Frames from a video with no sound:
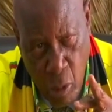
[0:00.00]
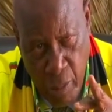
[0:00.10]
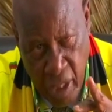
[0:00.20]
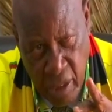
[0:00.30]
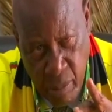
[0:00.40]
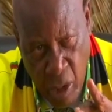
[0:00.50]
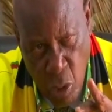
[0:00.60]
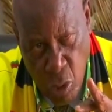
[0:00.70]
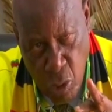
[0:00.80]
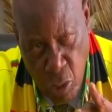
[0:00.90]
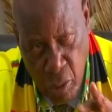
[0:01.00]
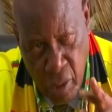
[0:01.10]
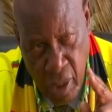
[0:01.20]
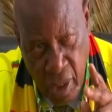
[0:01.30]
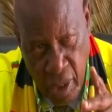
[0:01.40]
Comrade Madondo
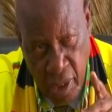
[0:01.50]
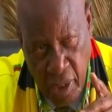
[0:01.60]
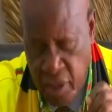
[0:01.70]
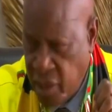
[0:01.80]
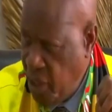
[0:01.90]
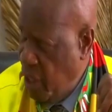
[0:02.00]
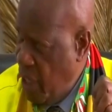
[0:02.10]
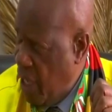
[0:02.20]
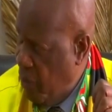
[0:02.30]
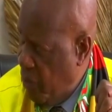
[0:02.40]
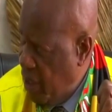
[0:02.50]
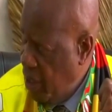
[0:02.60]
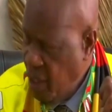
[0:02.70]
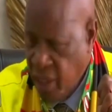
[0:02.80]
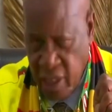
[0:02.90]
is in our
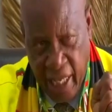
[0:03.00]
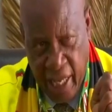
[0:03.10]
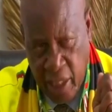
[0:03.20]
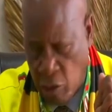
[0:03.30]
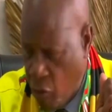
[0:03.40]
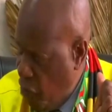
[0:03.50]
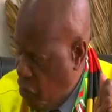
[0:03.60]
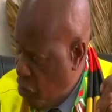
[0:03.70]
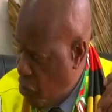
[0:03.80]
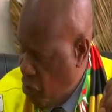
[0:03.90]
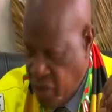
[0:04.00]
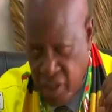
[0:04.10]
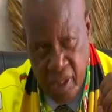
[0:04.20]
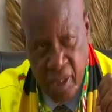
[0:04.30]
Director of our Security.